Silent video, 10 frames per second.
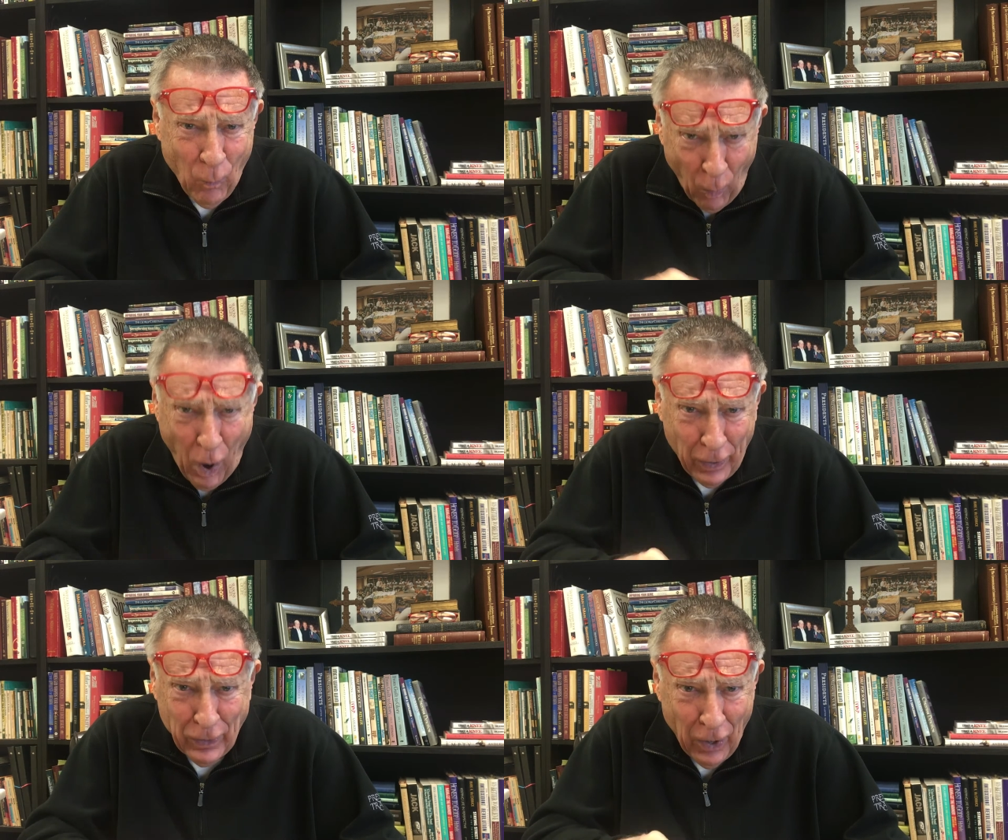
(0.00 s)

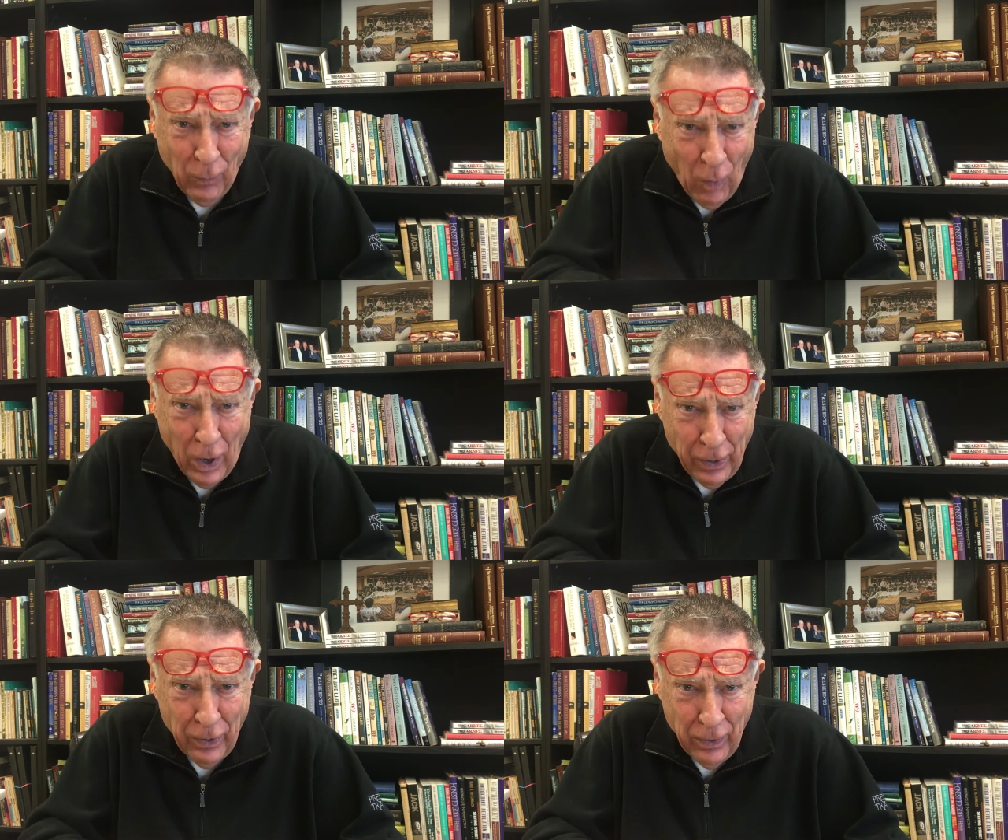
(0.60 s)
Walked on
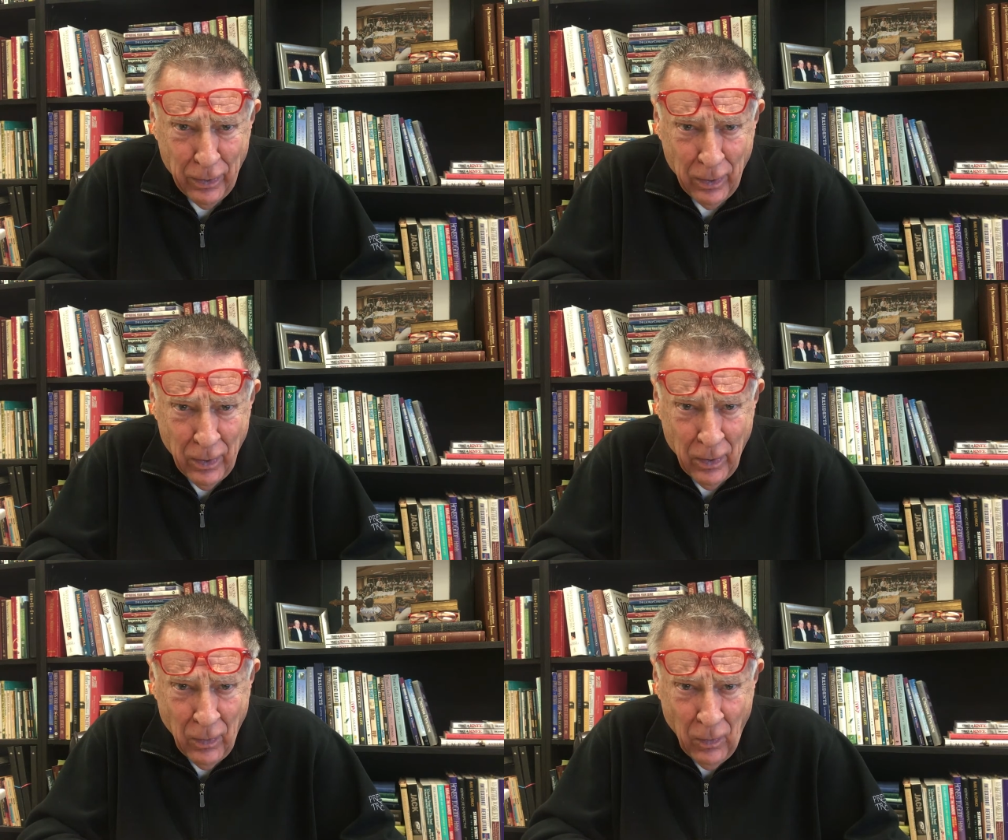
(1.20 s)
water?
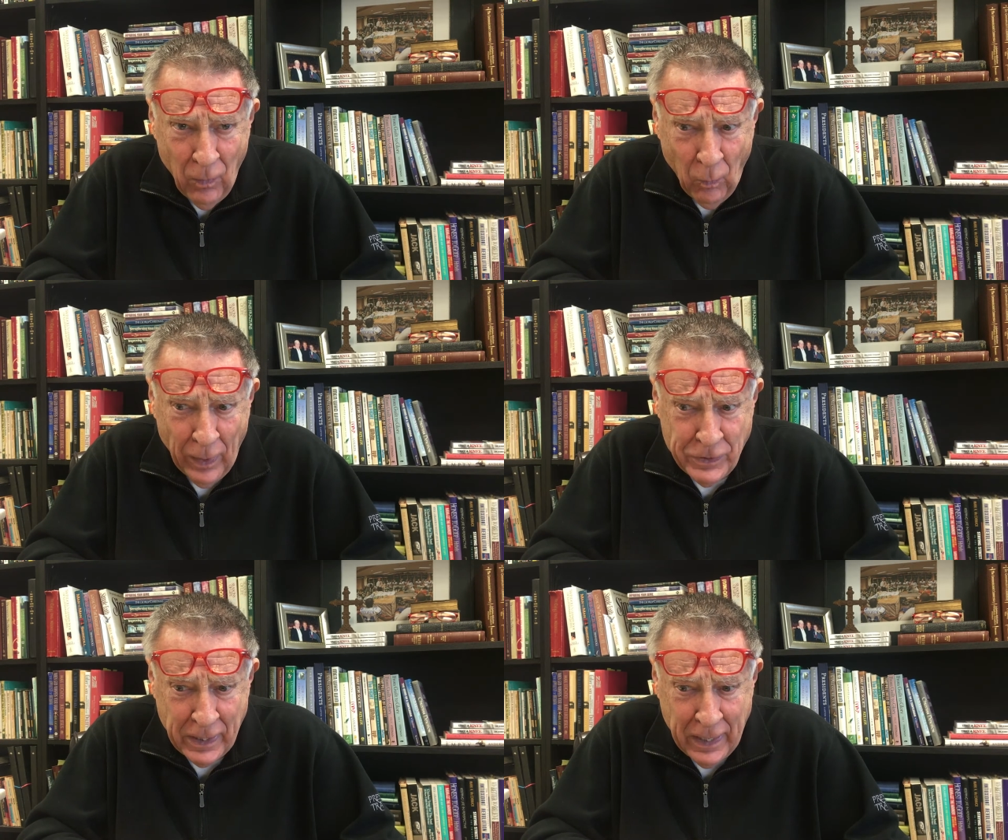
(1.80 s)

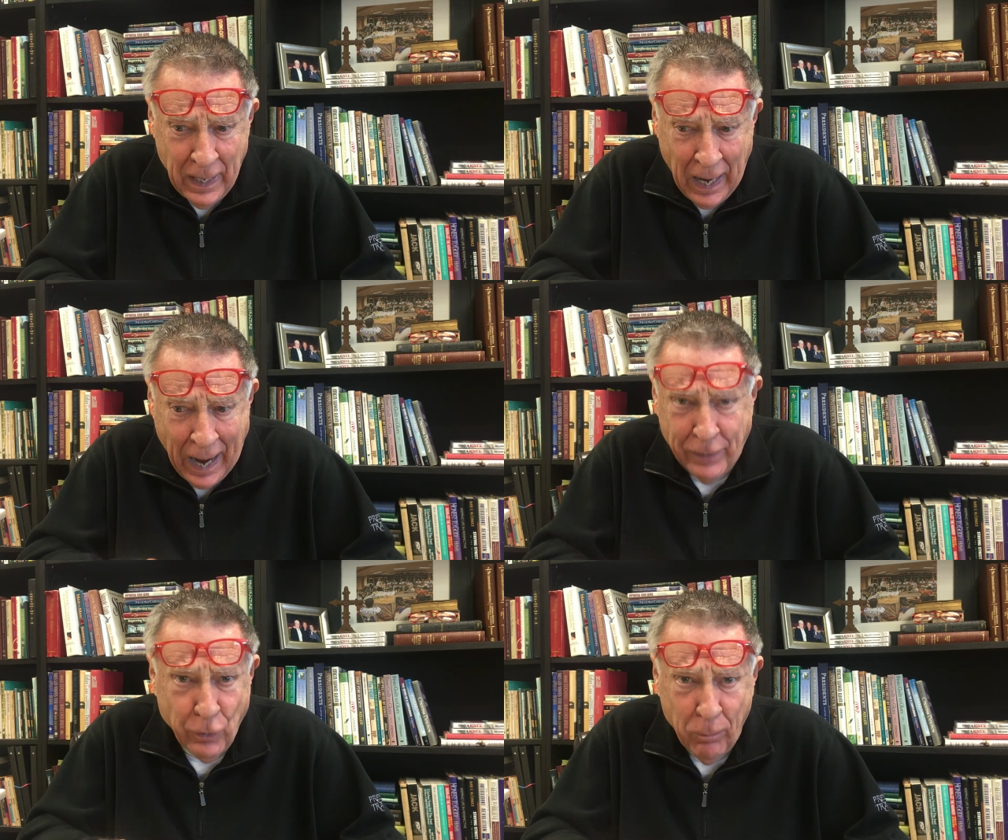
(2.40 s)
Was he
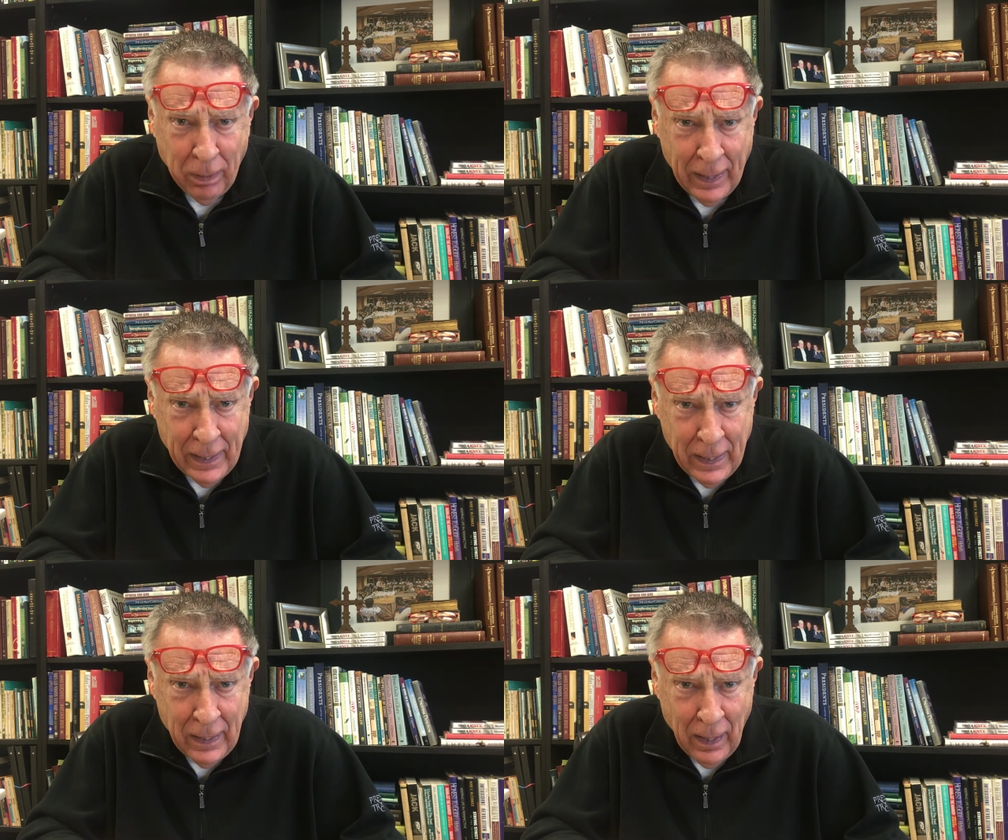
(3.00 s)

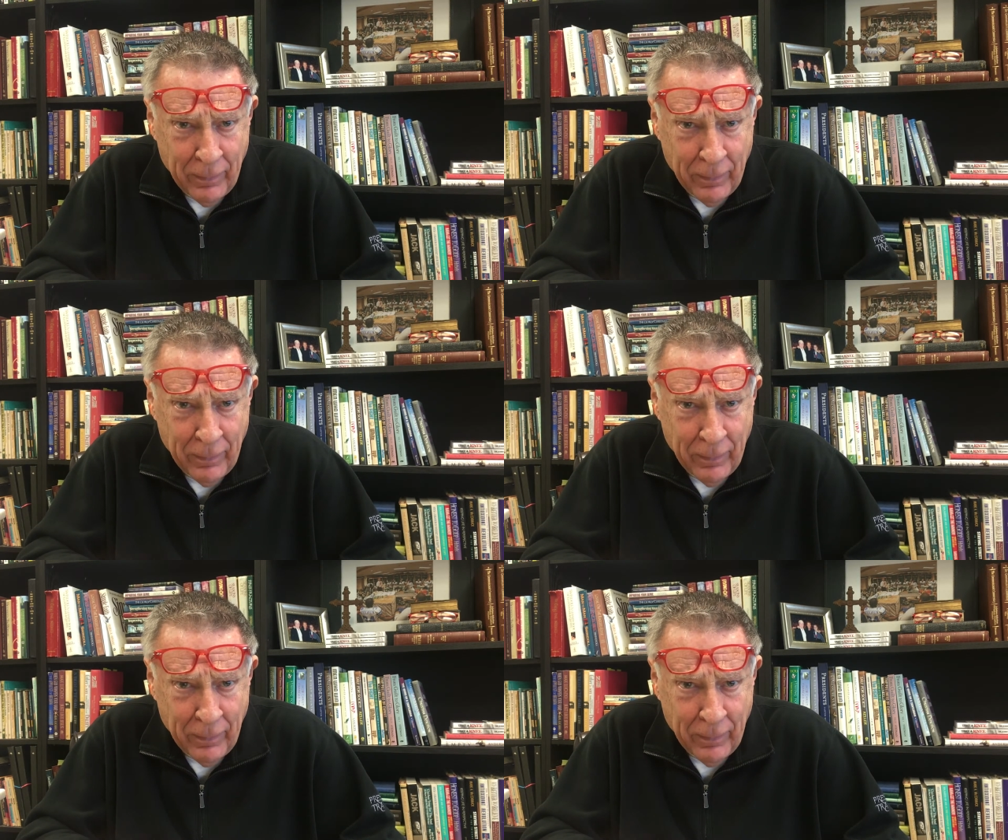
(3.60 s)
hydroplaning?